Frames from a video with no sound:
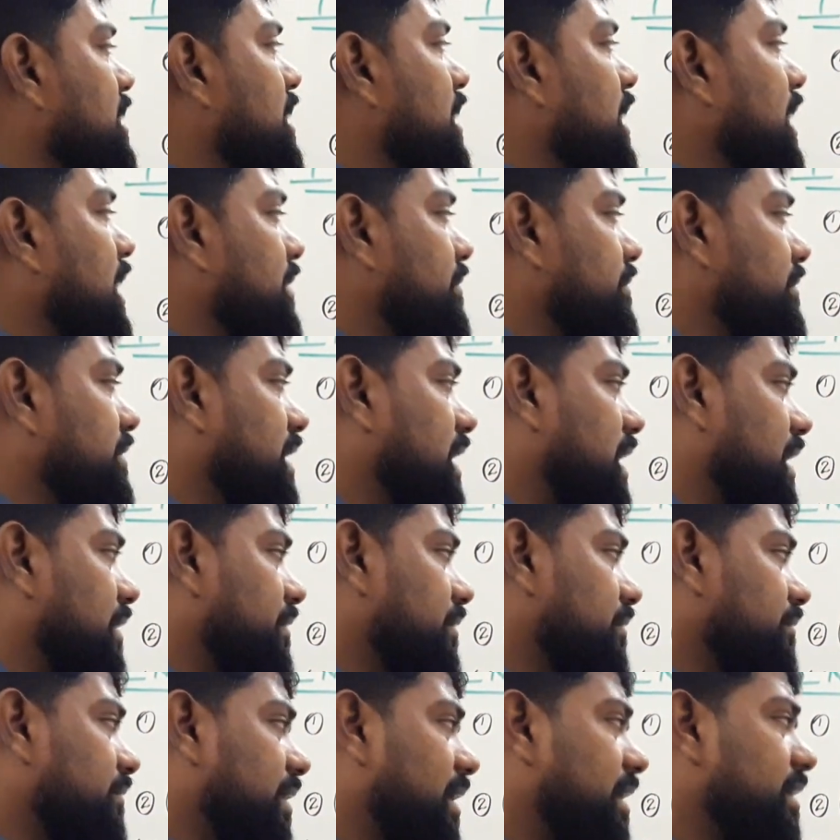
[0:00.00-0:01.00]
and we are
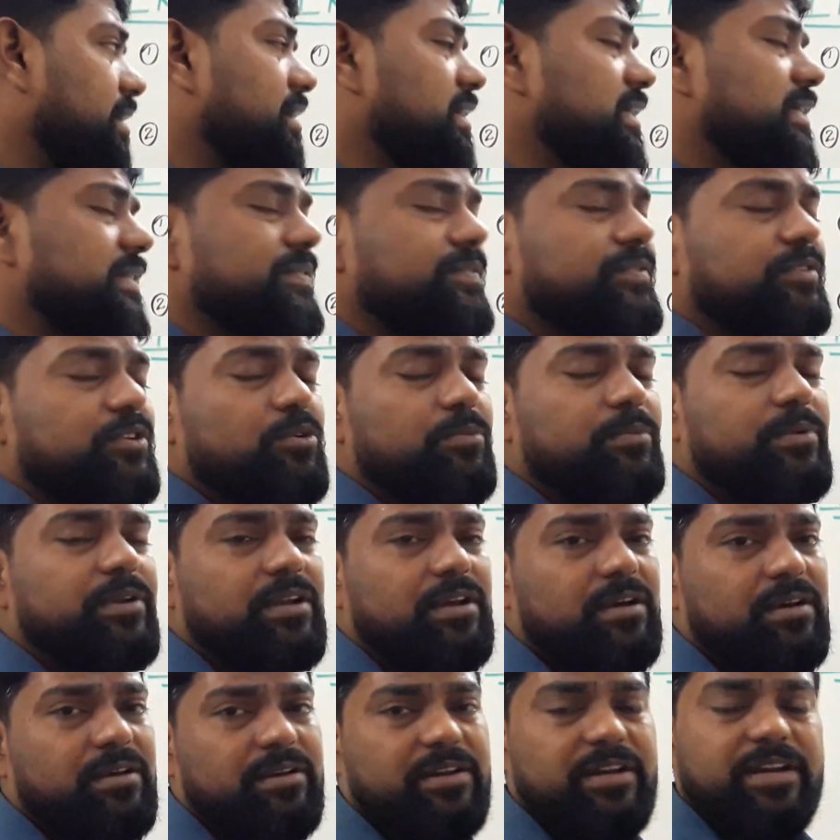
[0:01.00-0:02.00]
having various
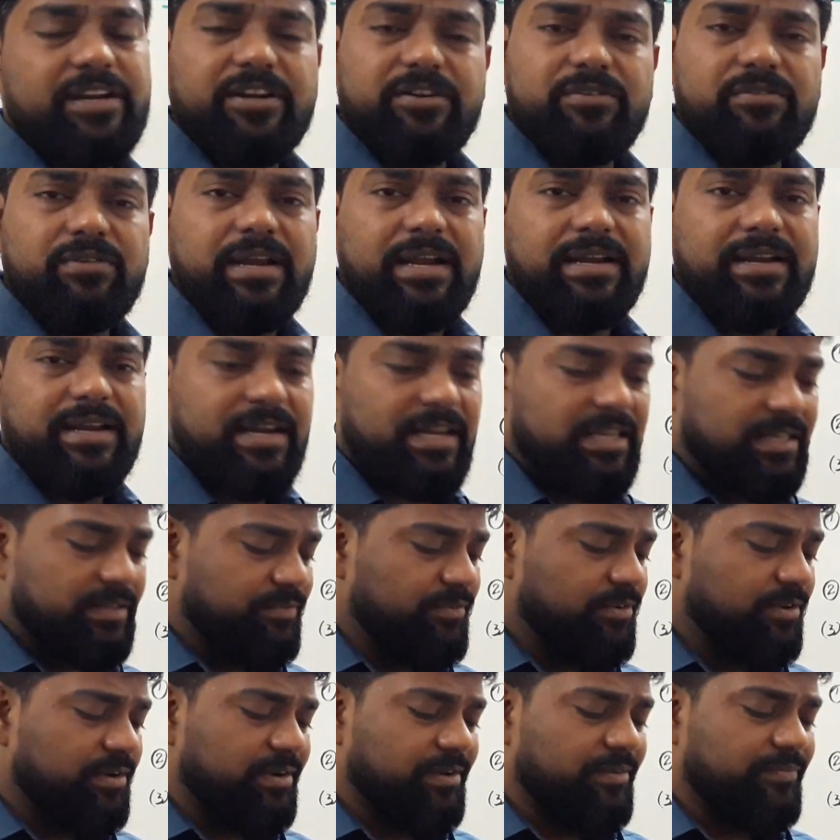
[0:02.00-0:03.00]
phenomena related to light, that is
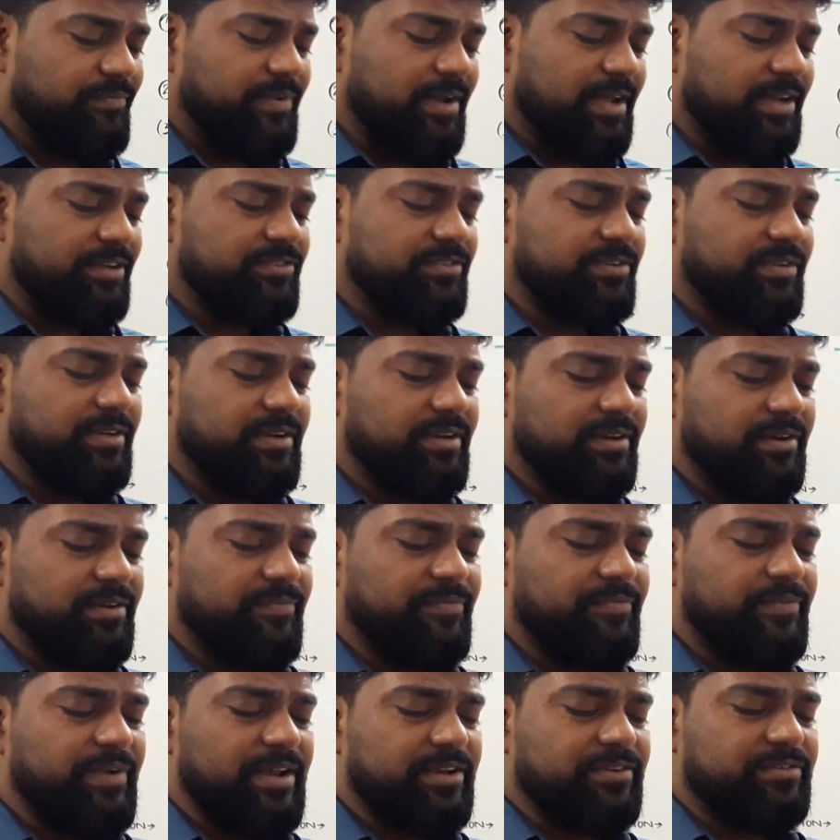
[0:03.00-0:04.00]
what? Reflection,
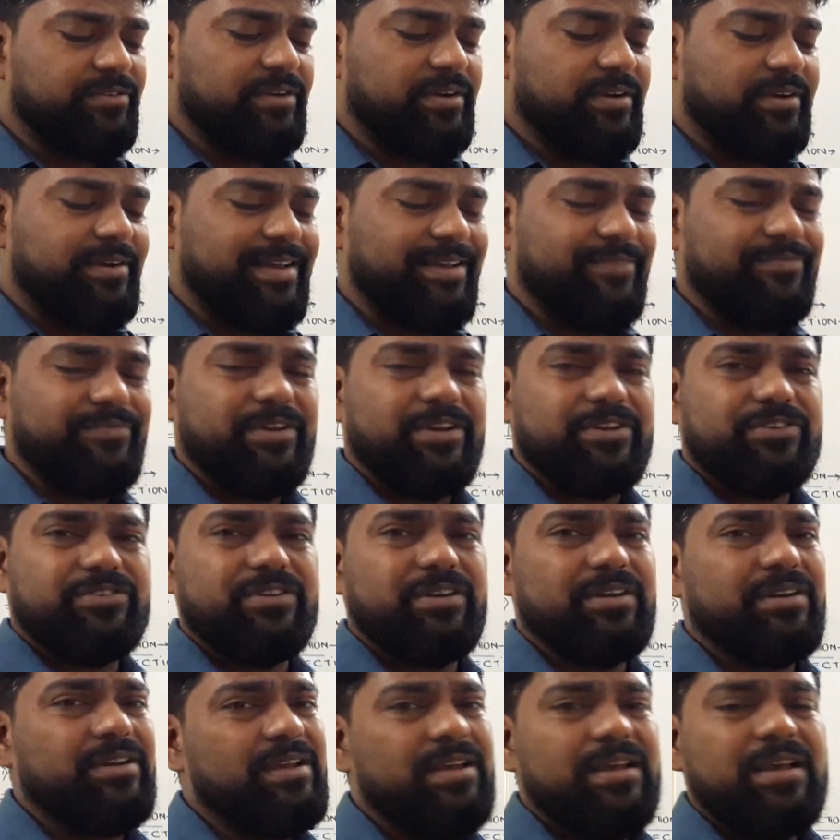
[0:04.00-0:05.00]
refraction,
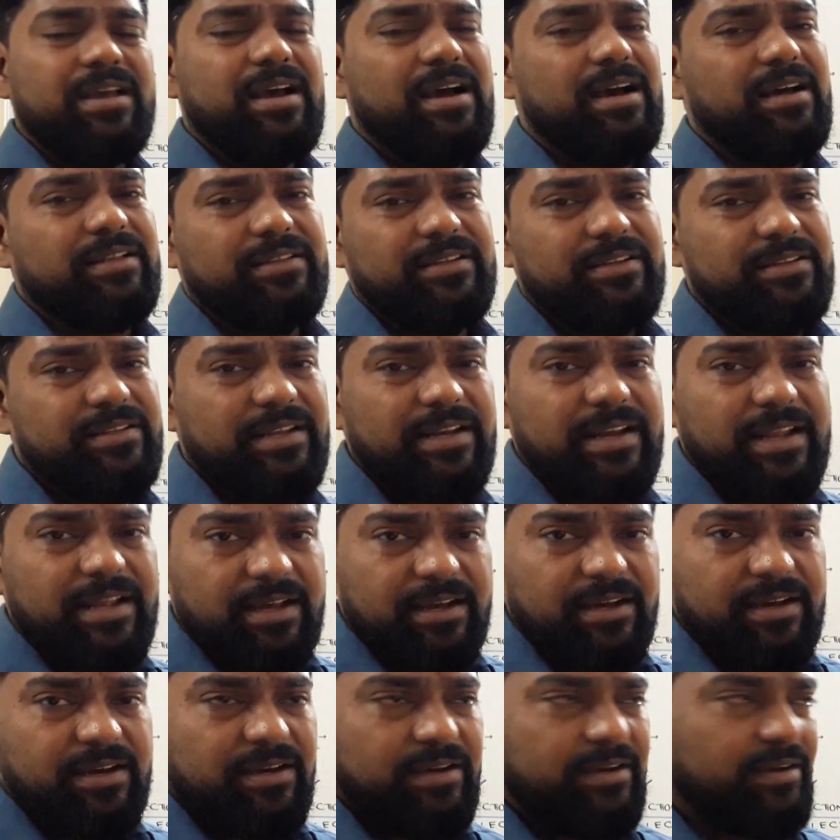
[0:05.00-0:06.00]
diffraction. Other than
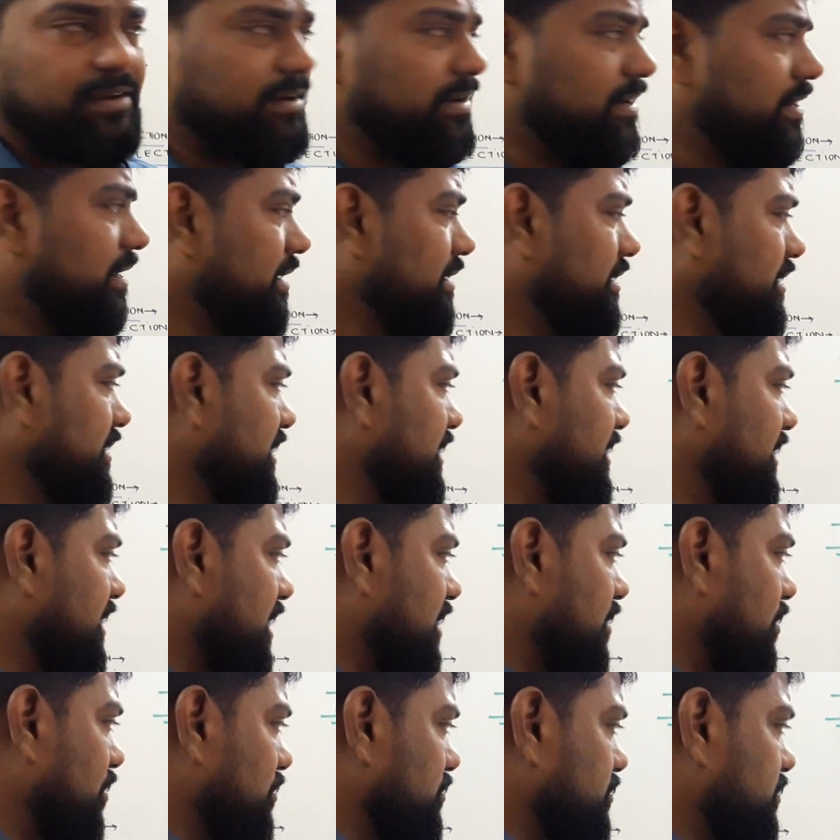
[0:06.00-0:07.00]

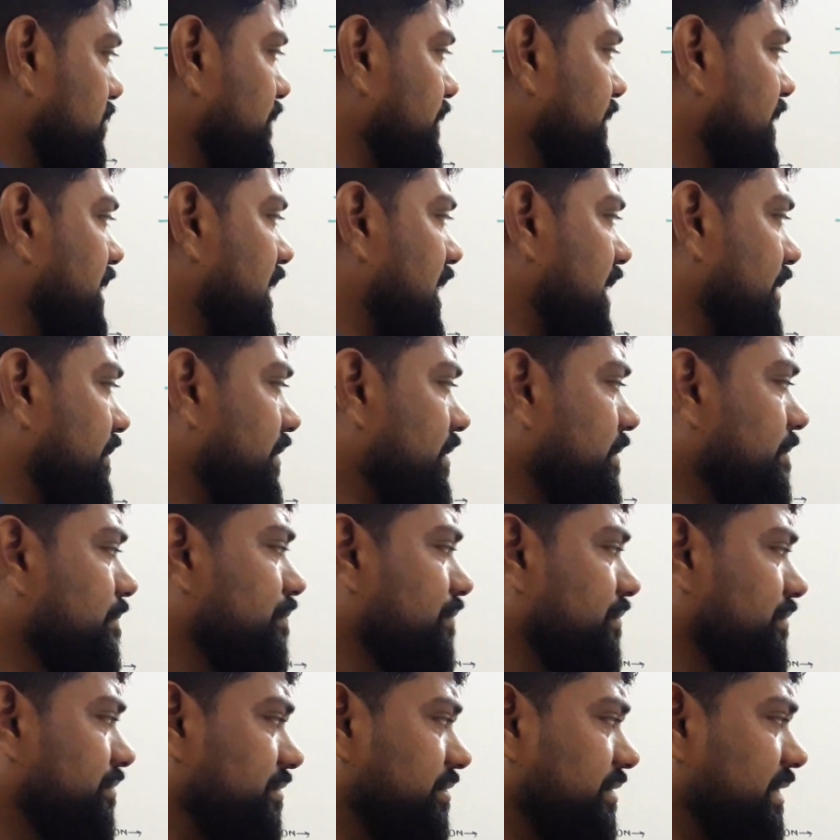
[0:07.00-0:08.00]
that also we are having.
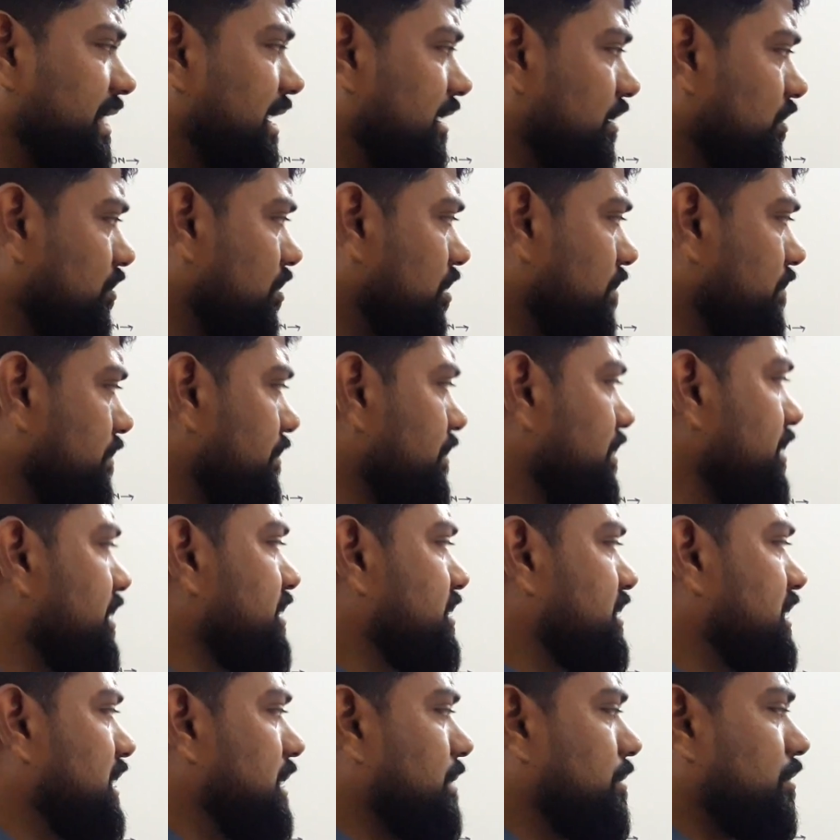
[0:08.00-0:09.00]
Later on we will
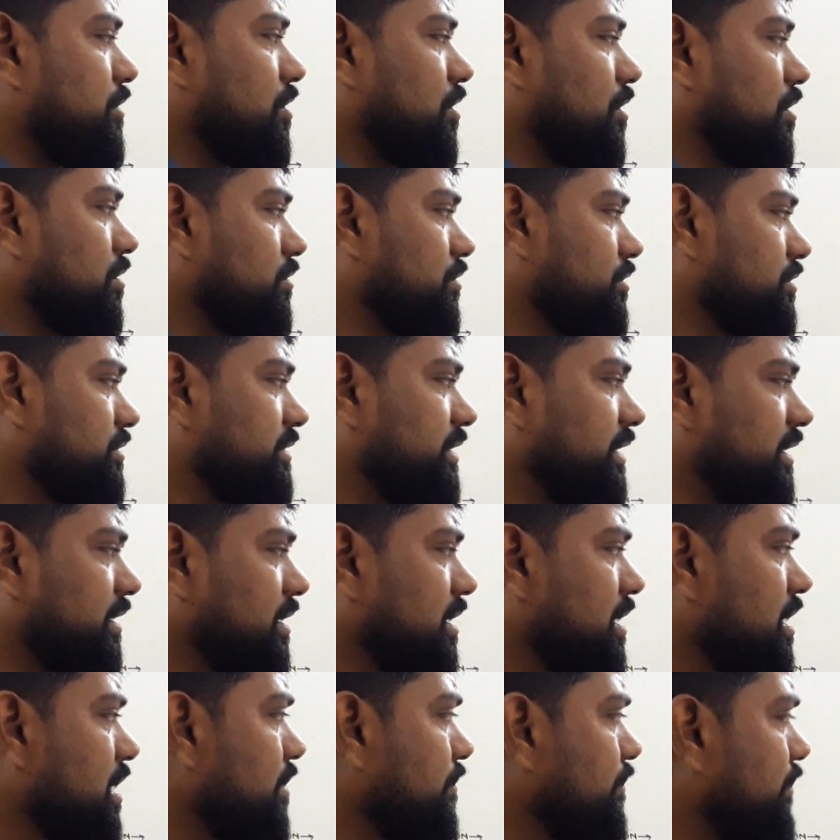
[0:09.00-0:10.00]
discuss about all those
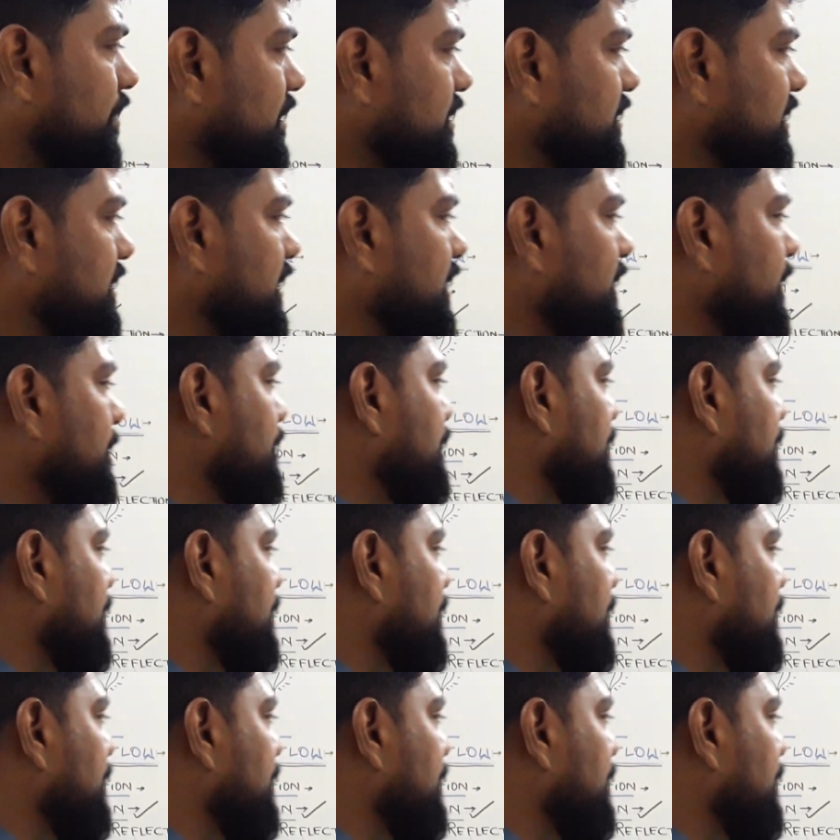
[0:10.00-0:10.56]
things. Firstly,